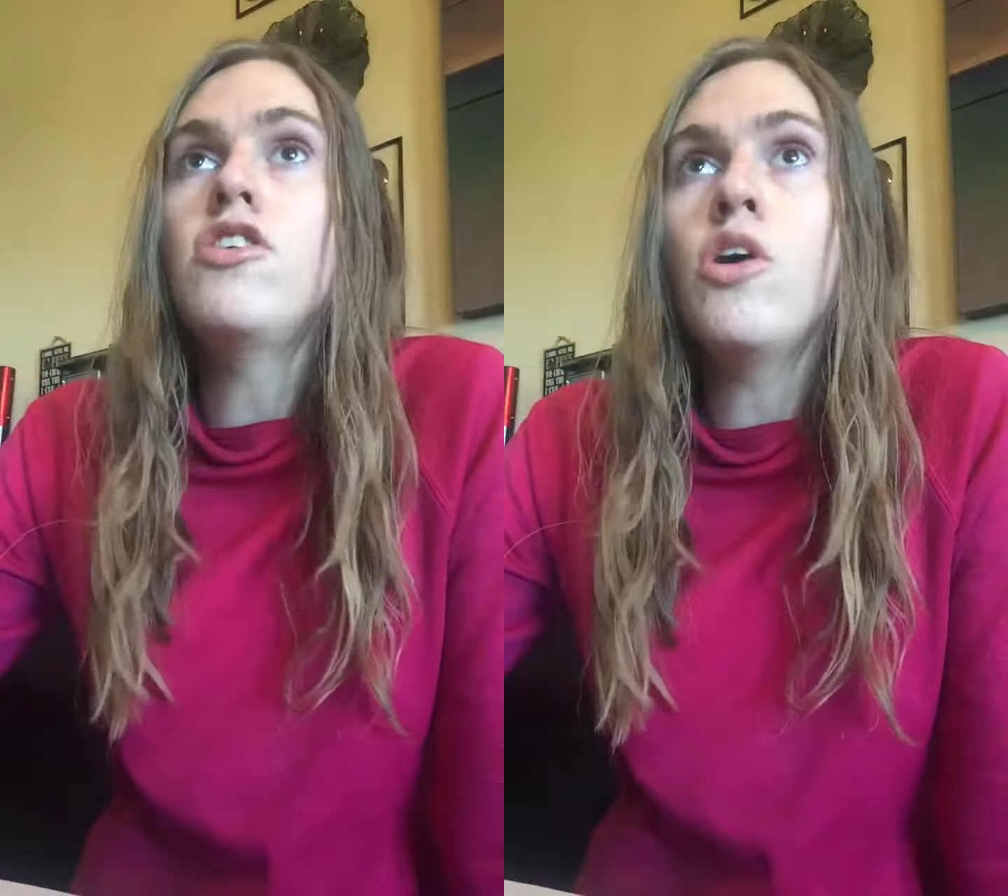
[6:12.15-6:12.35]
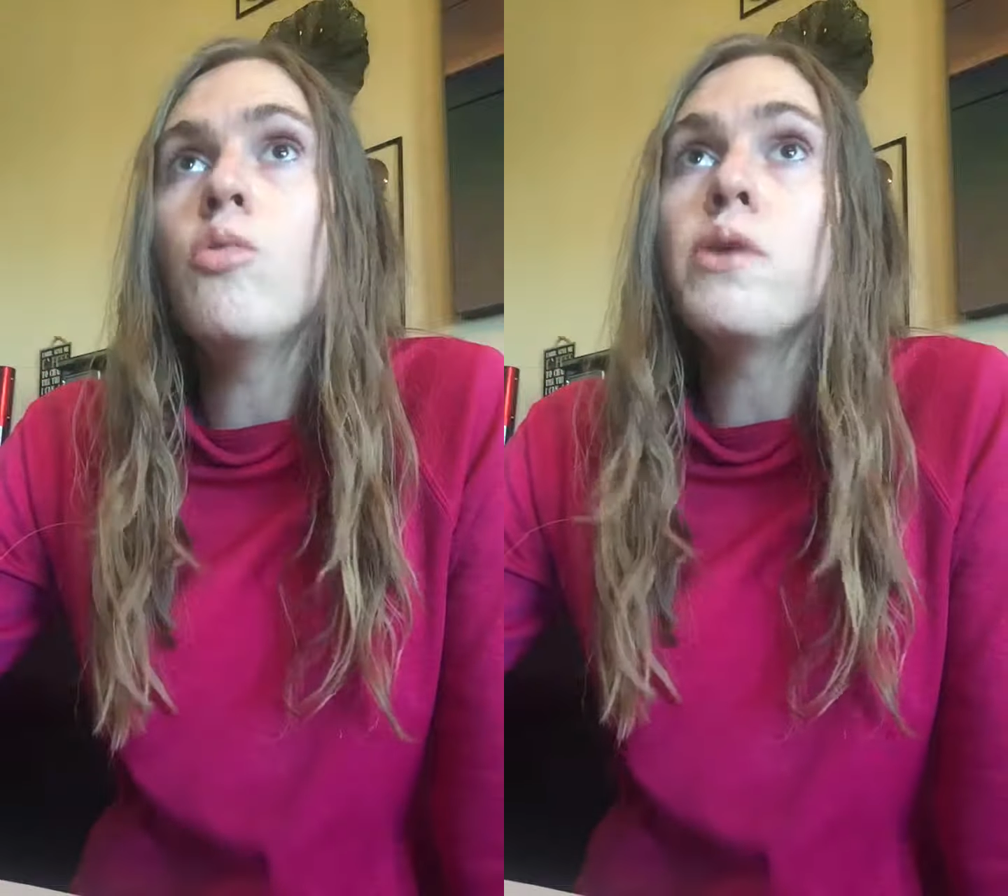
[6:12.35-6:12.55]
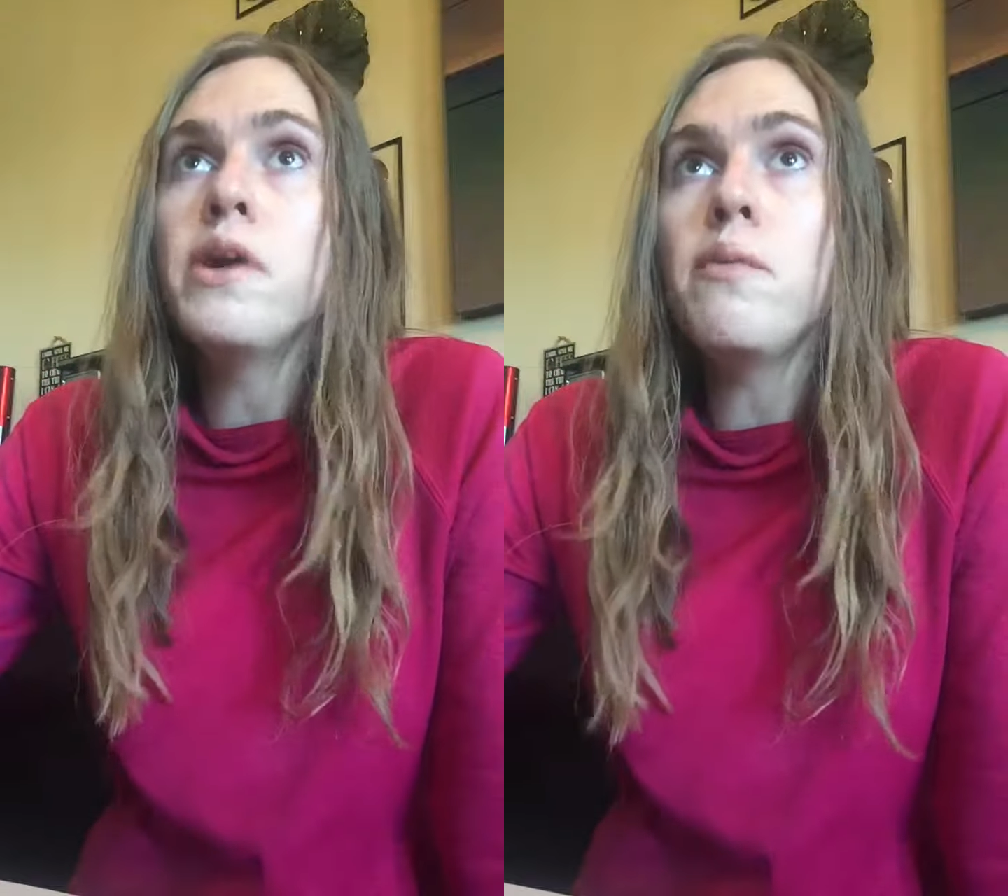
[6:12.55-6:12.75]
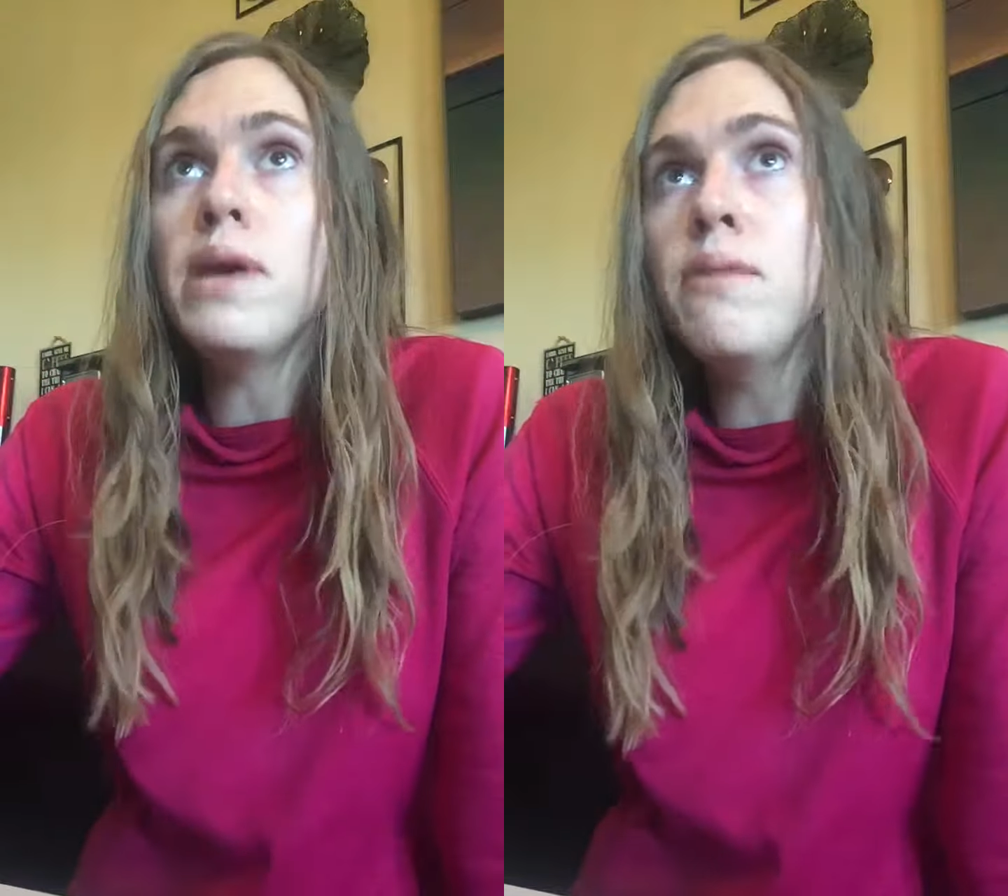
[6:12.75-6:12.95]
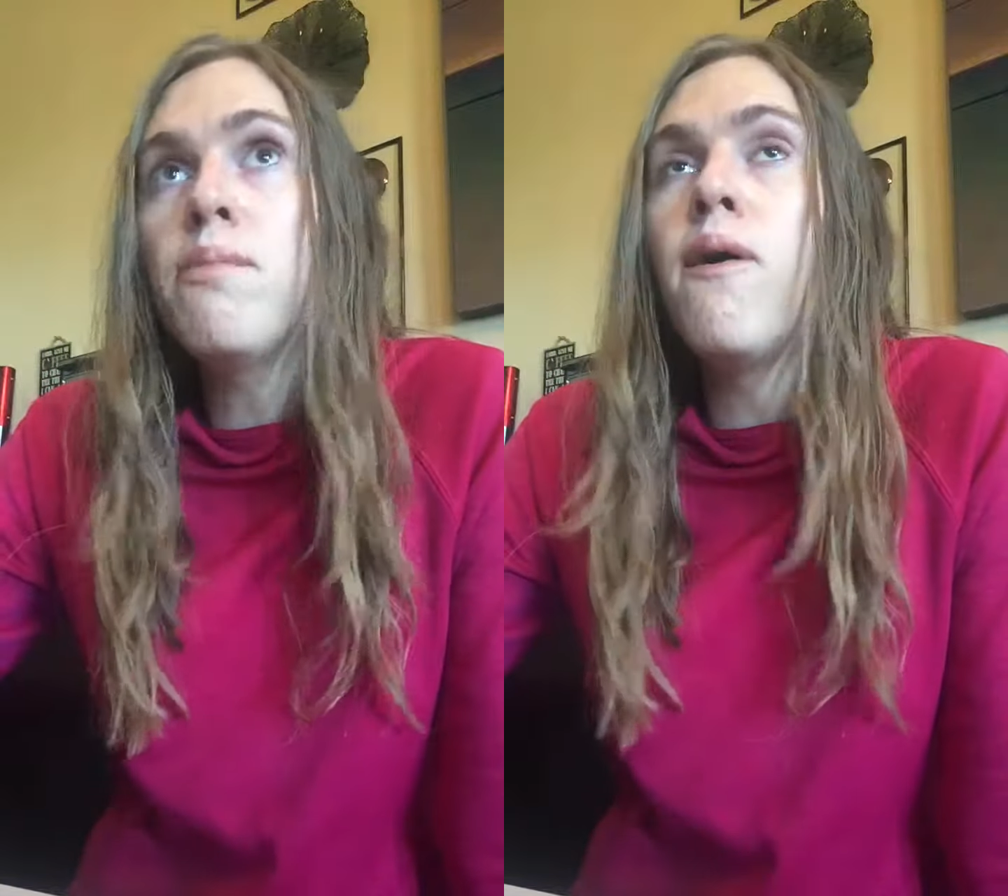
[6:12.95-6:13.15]
know real
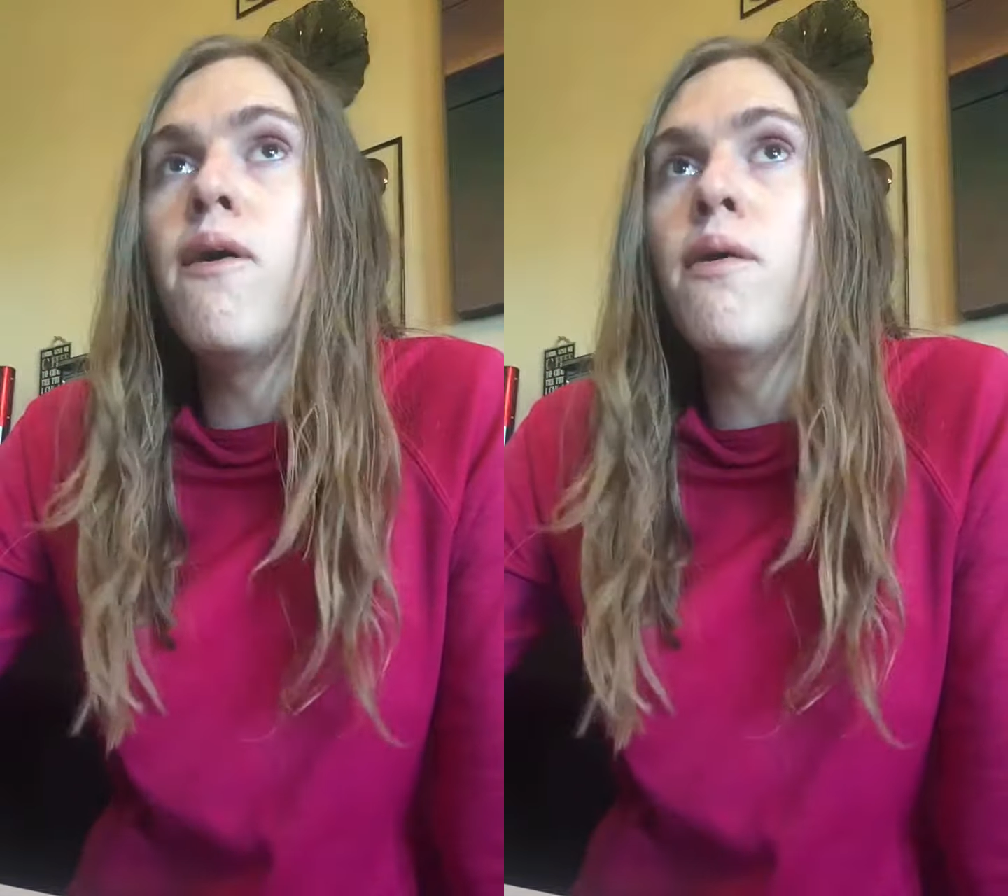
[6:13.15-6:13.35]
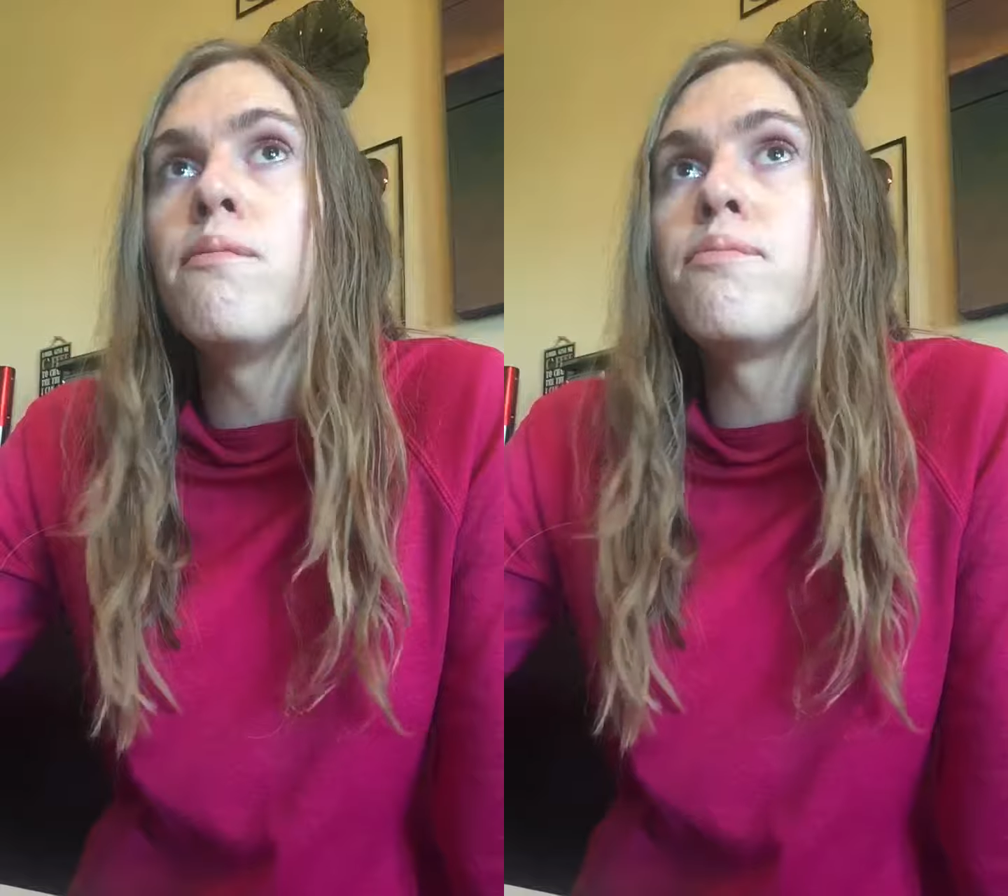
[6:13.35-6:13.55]
people,